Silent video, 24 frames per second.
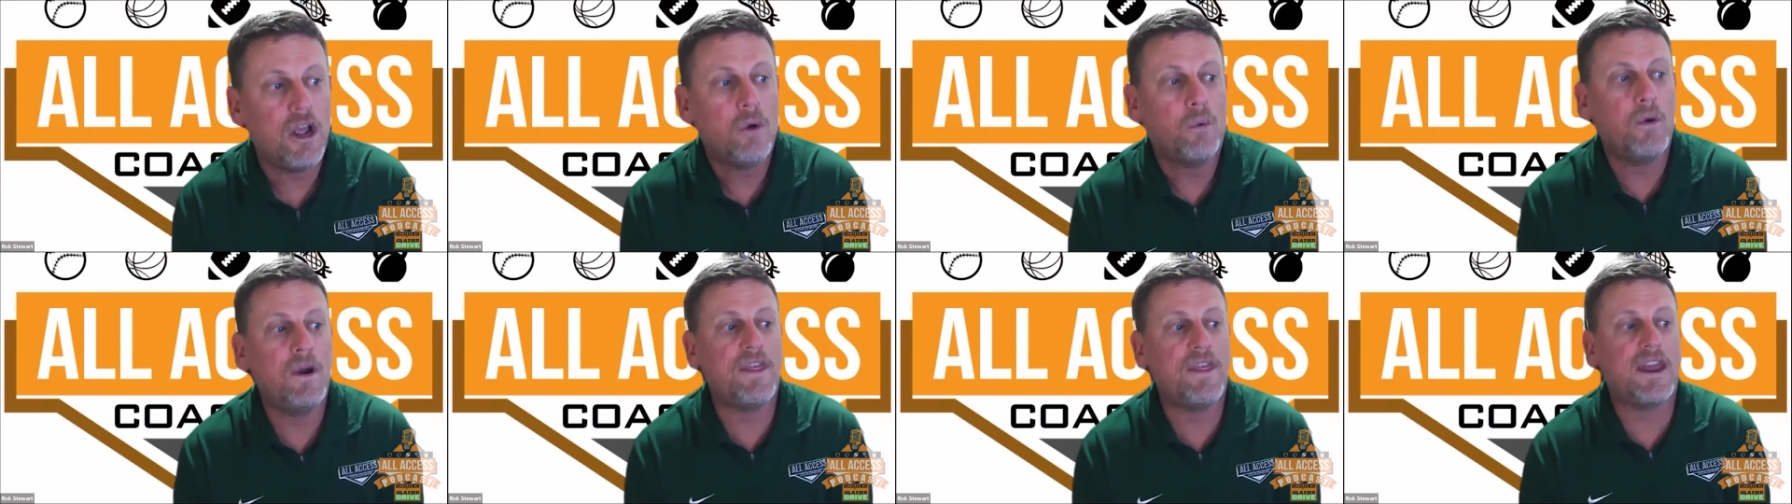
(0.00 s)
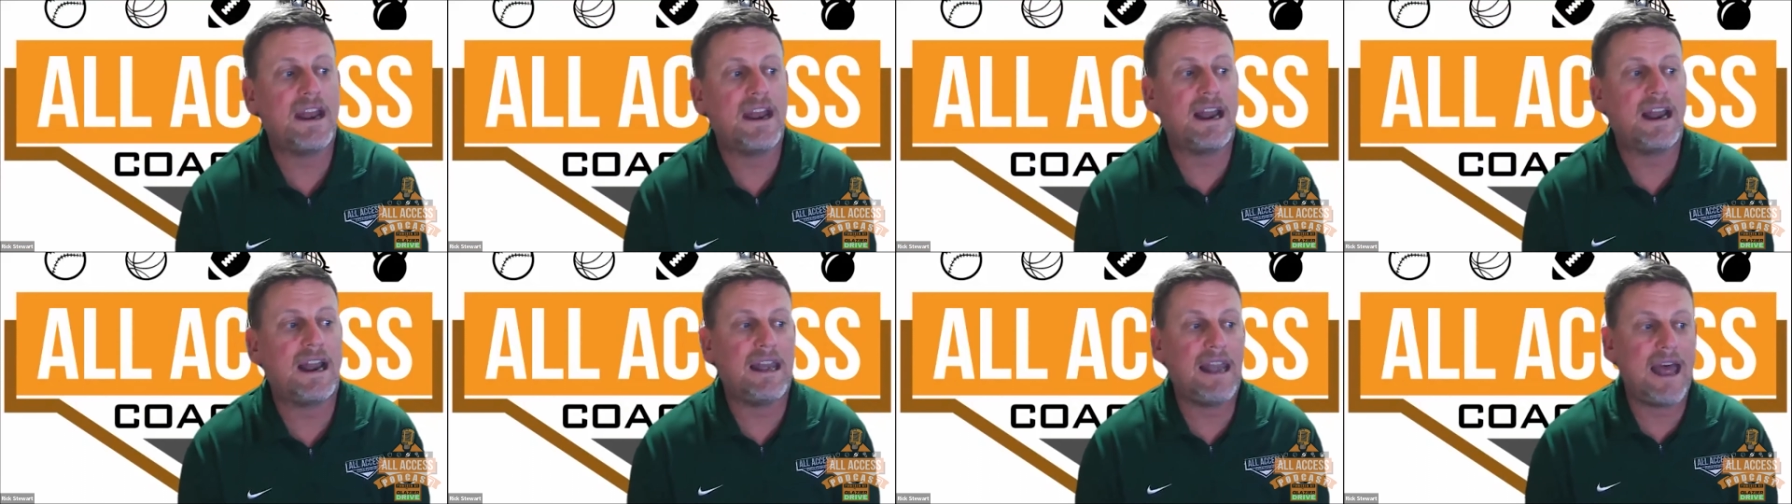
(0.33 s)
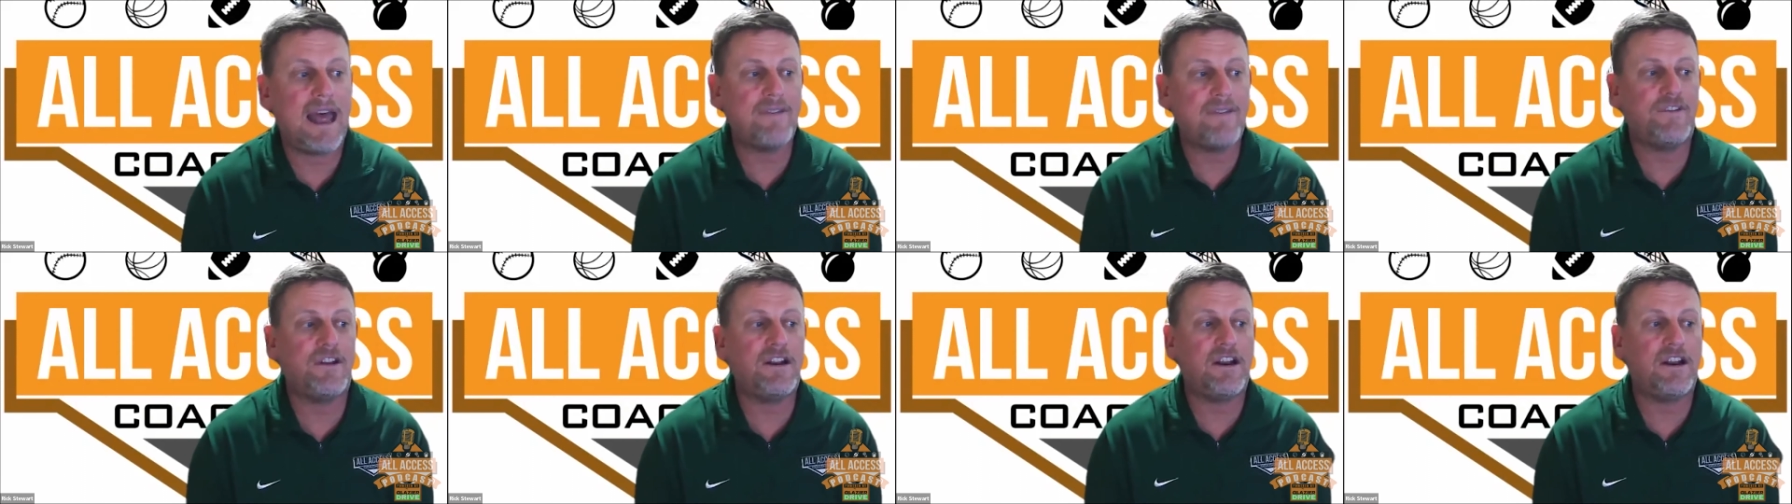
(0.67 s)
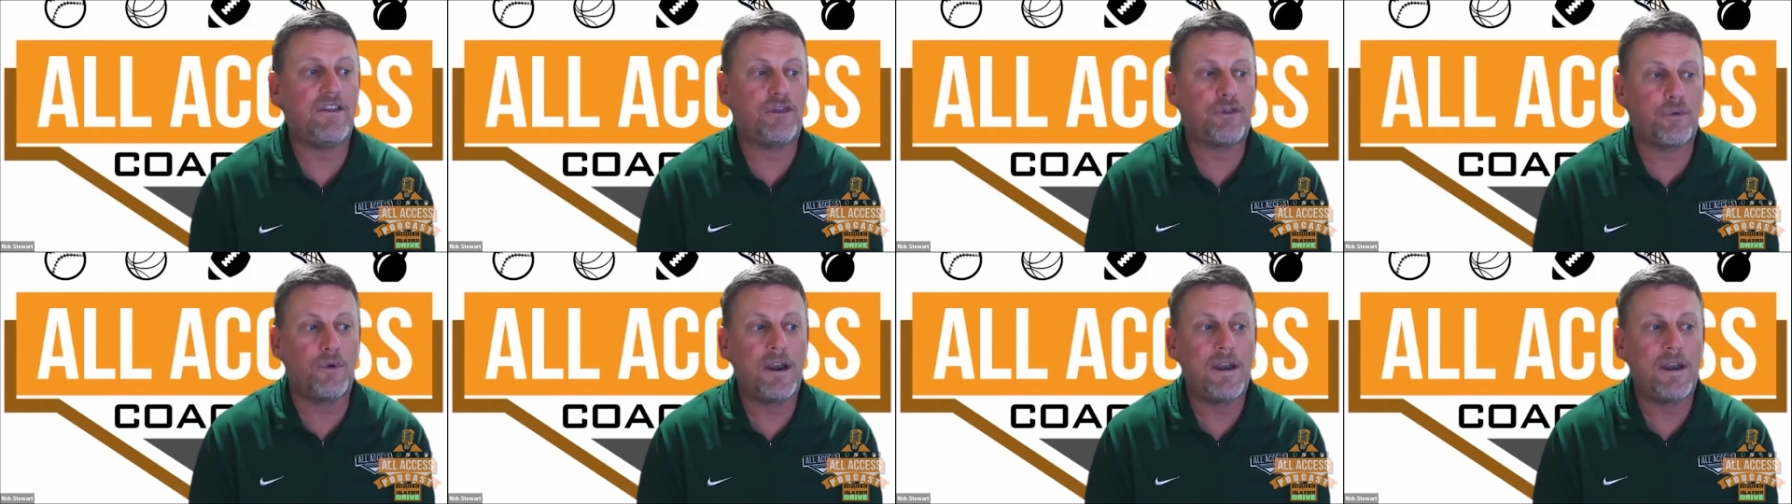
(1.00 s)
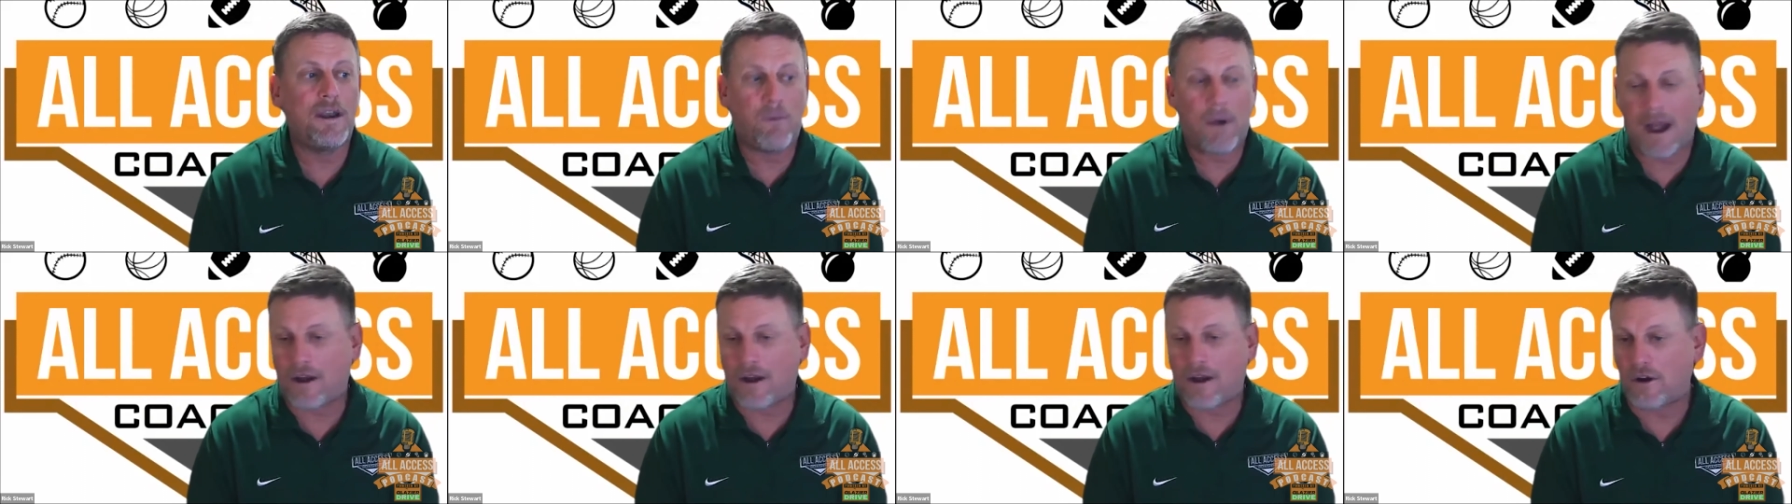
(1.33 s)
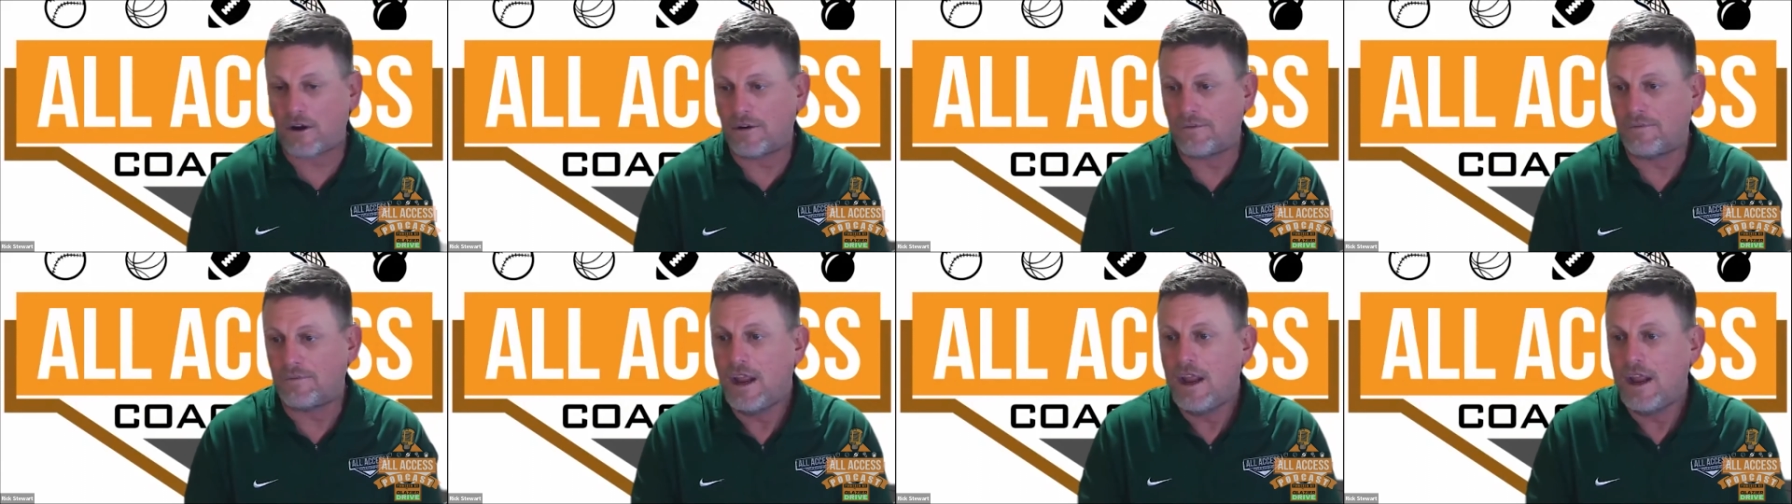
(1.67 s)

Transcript: with an 11-3 record.